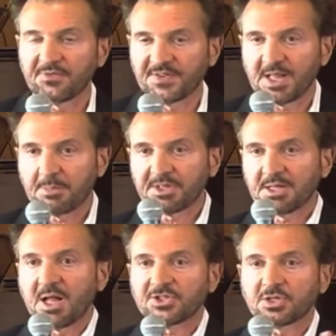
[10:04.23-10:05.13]

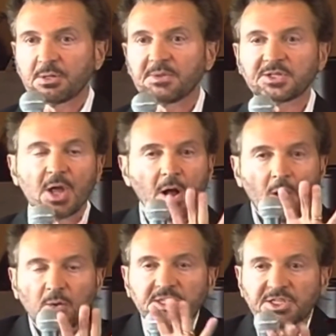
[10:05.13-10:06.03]
Phenomenological means
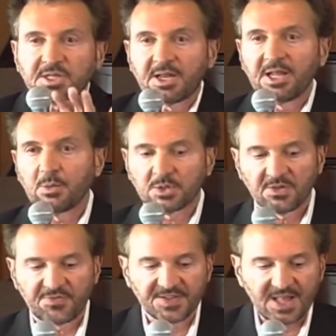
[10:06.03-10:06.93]
only studying what the
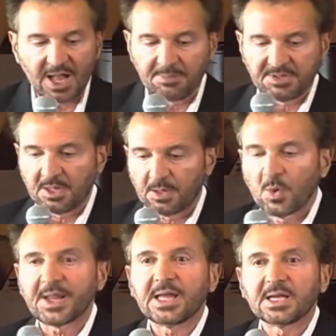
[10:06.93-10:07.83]
phenomenon,
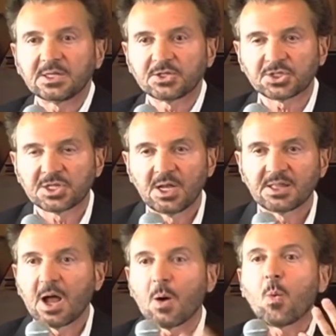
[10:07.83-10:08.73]
what is,
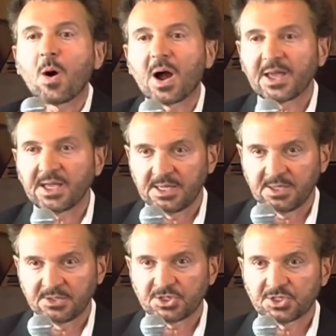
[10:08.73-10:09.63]
not why it
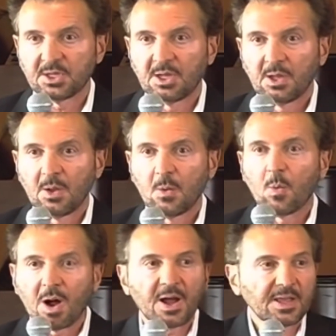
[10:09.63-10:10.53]
is.
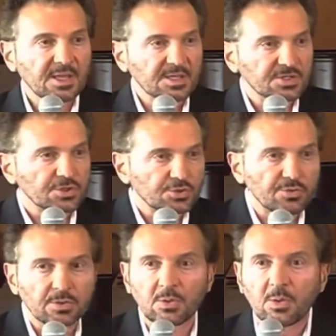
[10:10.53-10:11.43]
Why is a
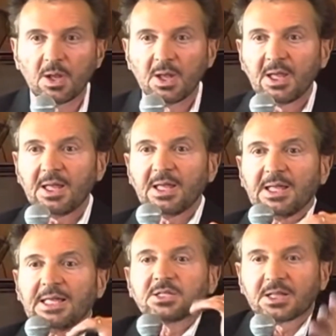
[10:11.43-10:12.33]
true
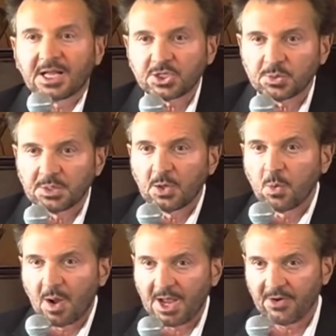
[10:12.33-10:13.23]
intellectual
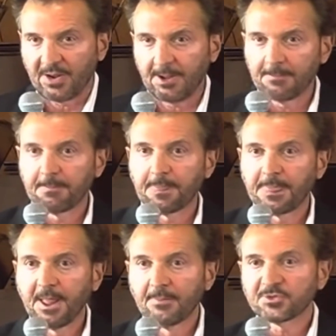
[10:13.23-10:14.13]
inquiry.
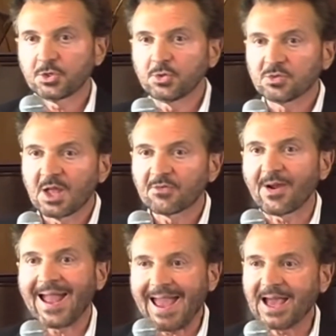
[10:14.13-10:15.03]
So you
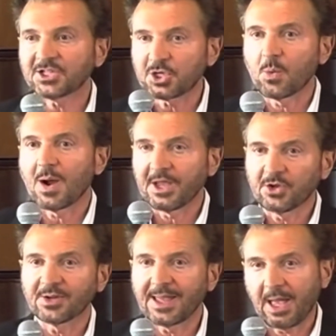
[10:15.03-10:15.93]
never ask why
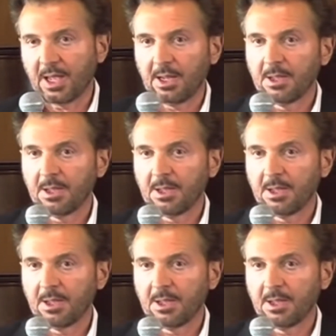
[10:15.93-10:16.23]
you're gay.